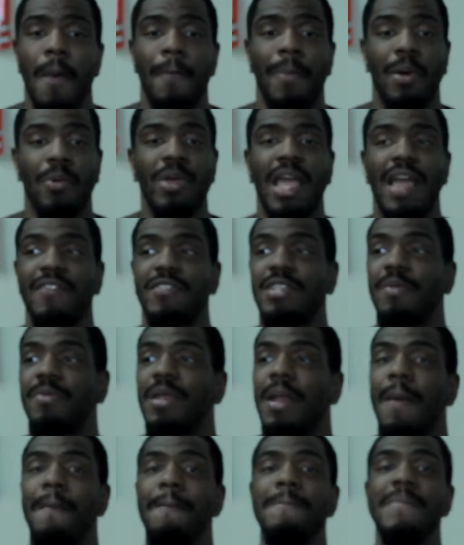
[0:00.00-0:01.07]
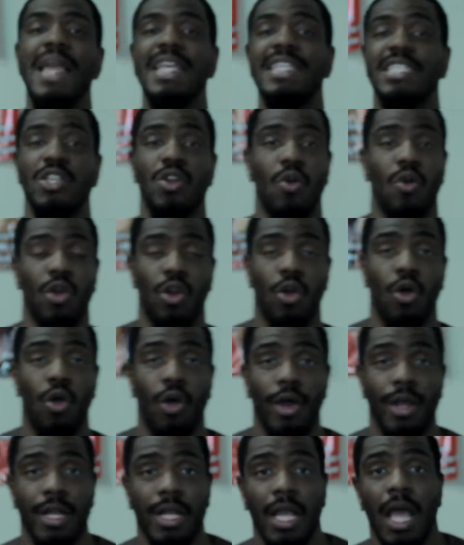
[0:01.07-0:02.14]
But we have something amazing
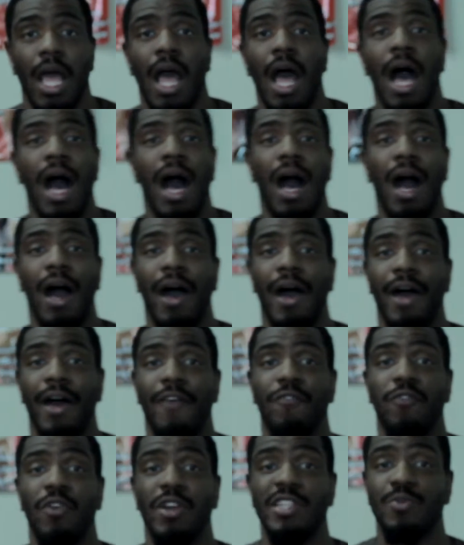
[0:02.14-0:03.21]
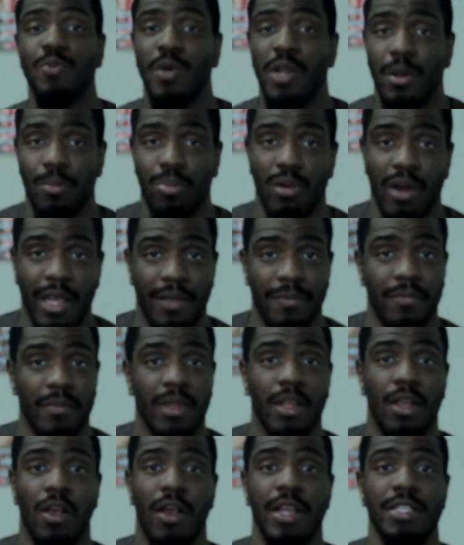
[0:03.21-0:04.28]
going on for this winter break.
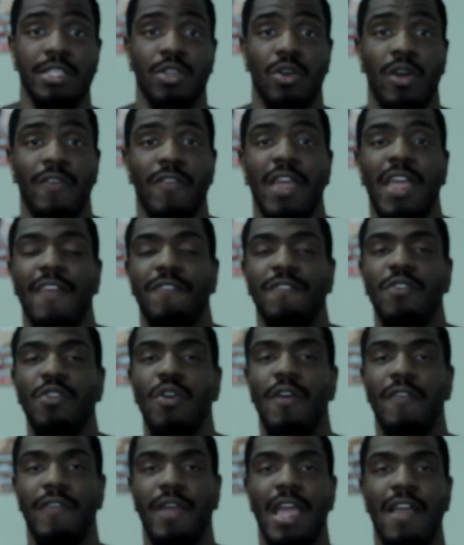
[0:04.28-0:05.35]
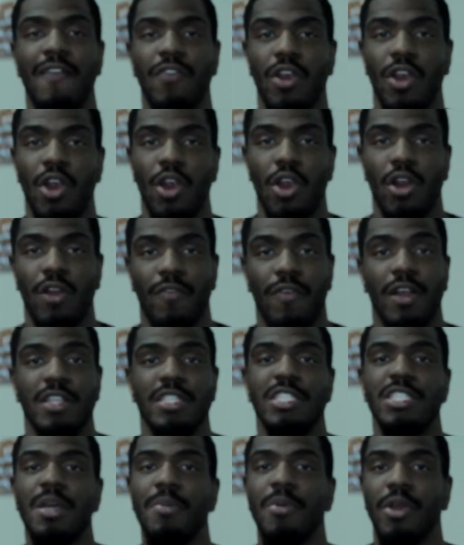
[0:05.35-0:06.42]
All right, so if you have ever heard of our
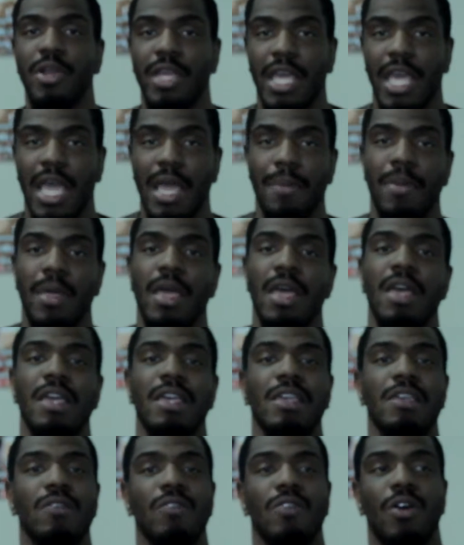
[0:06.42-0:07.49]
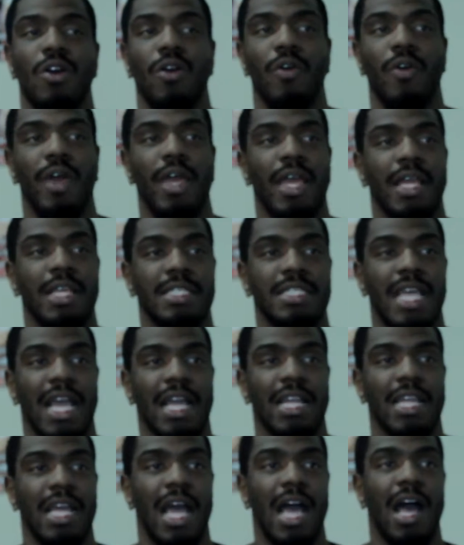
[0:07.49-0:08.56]
summer camp, you know
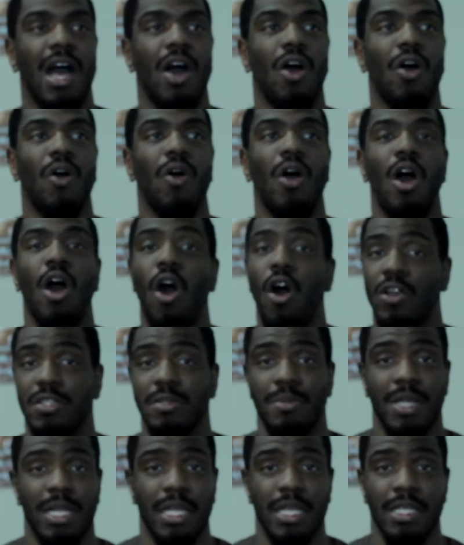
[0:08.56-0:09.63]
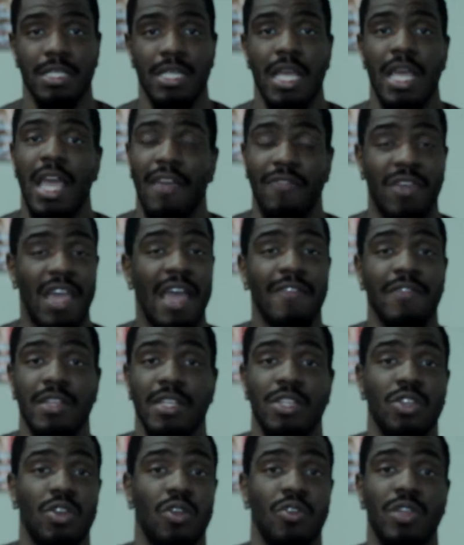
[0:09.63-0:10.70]
exactly how awesome it is. If you
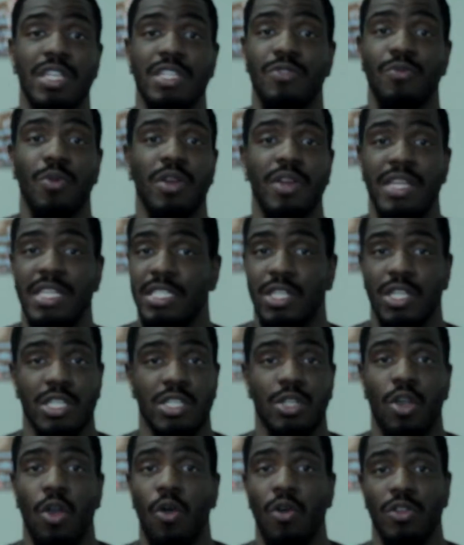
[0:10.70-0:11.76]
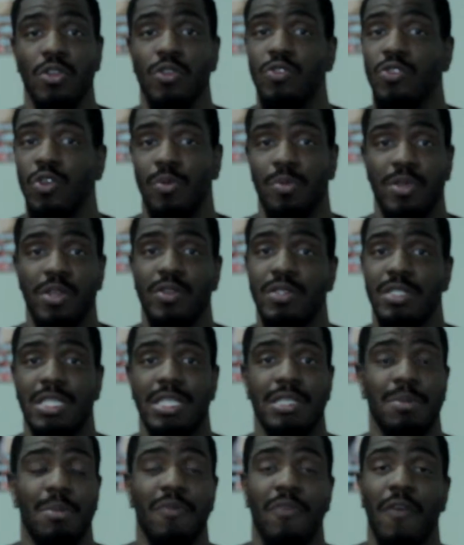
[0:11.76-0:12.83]
haven't, you know, it's real easy to just go on YouTube and you can
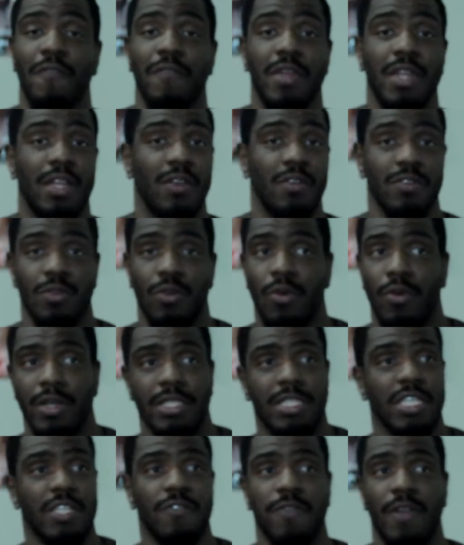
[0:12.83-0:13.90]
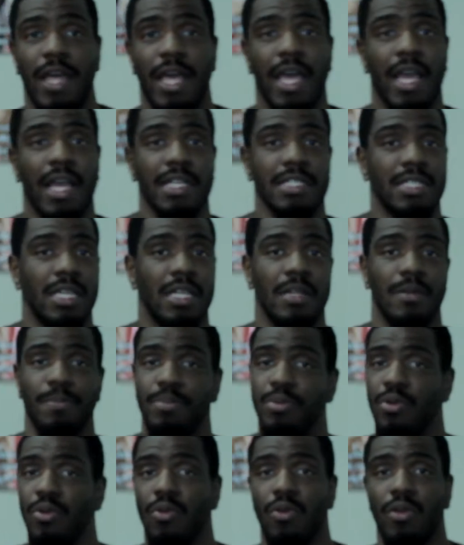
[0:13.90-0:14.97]
see some of our videos going to Six Flags and the
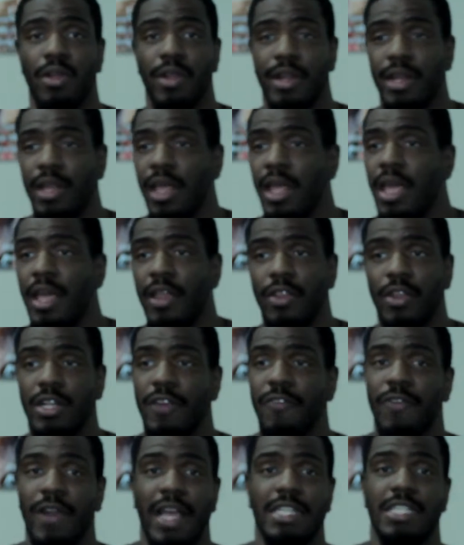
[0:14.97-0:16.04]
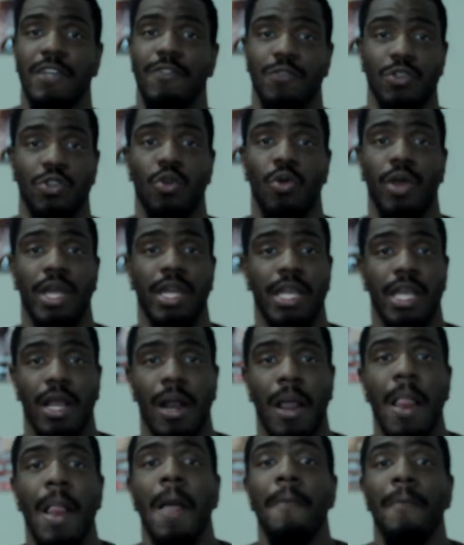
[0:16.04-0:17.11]
pool and the different activities we're doing
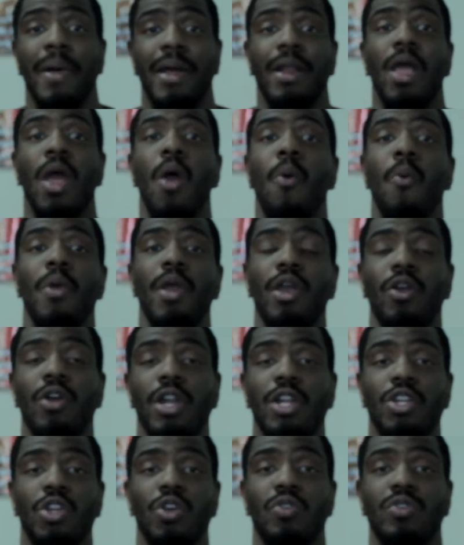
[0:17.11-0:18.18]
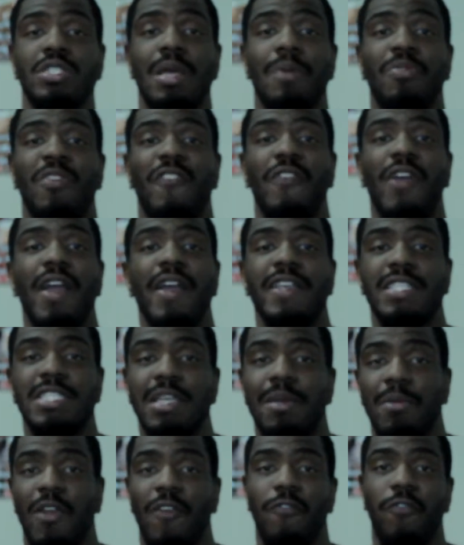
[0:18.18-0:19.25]
here. But we're going to do something very
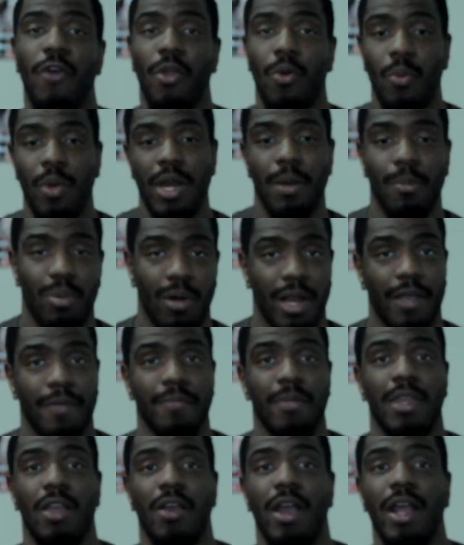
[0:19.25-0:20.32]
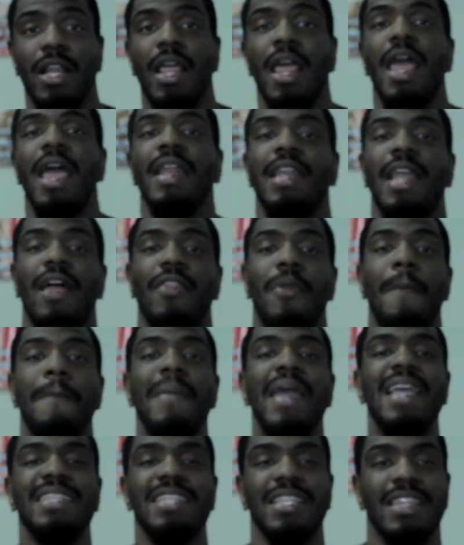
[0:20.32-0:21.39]
similar for the winter break, all right? Now, the
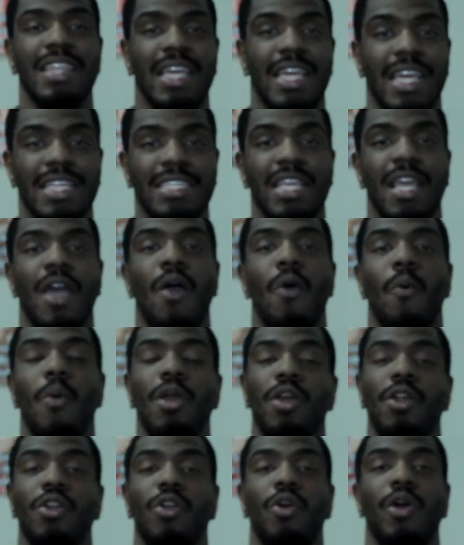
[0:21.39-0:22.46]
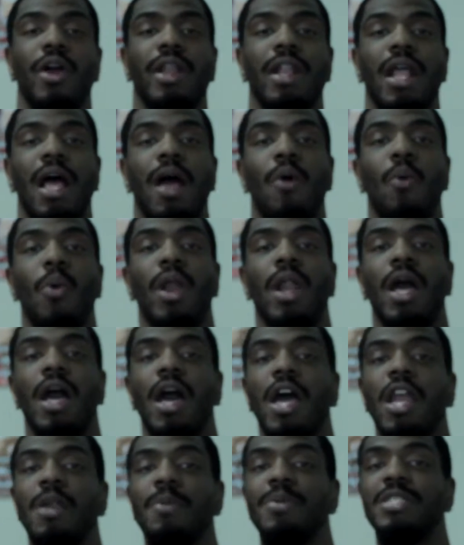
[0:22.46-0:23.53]
amazing thing is we're going to do it
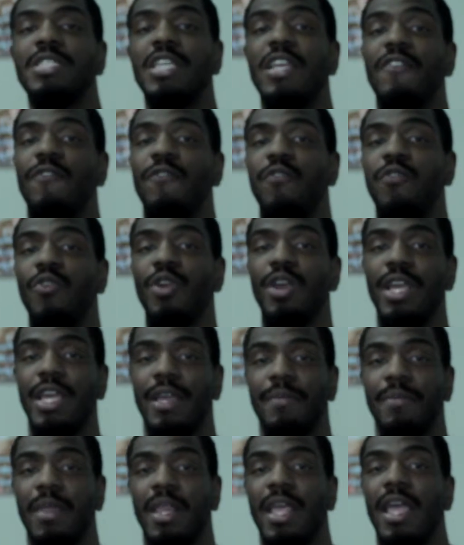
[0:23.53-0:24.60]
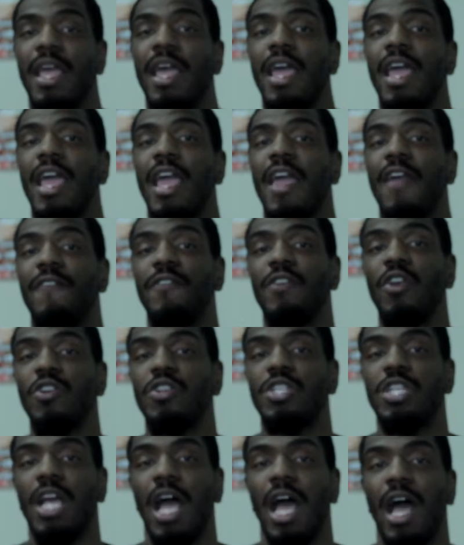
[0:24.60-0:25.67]
100% free. If your
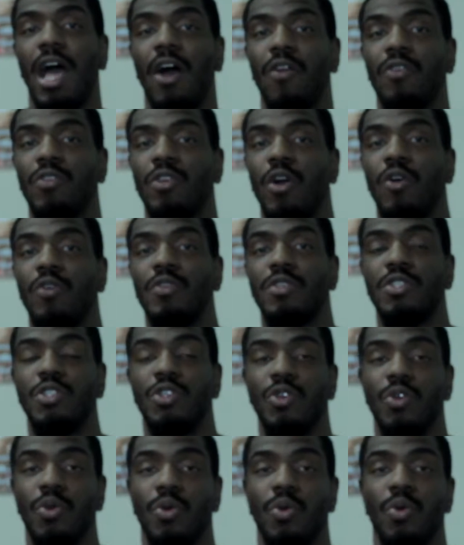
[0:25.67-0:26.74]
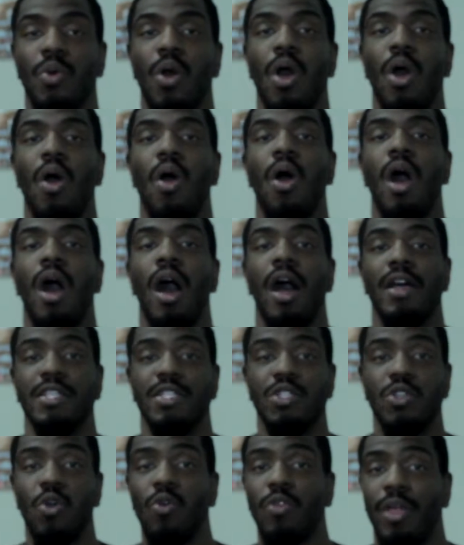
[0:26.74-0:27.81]
child goes to a
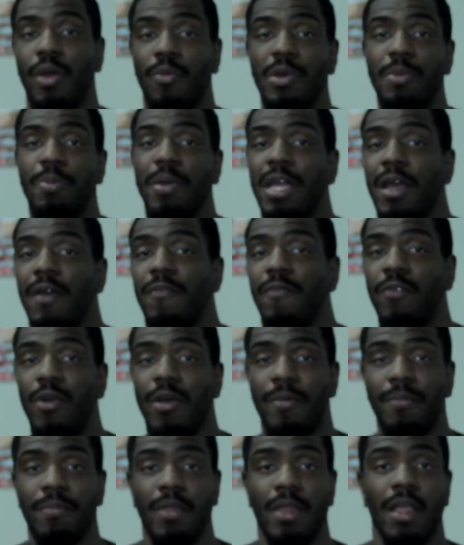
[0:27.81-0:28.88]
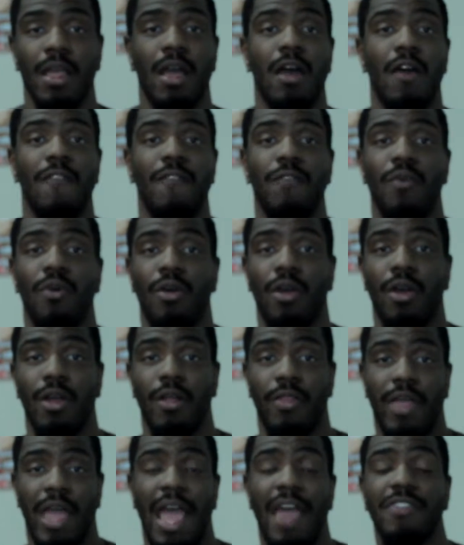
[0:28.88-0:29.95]
school that we pick up from for
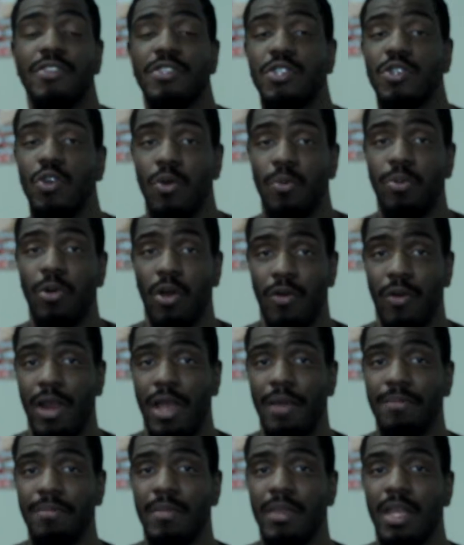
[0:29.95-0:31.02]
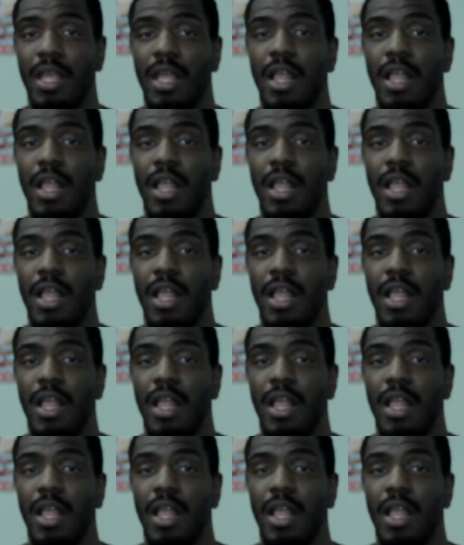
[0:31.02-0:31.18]
the after-school program,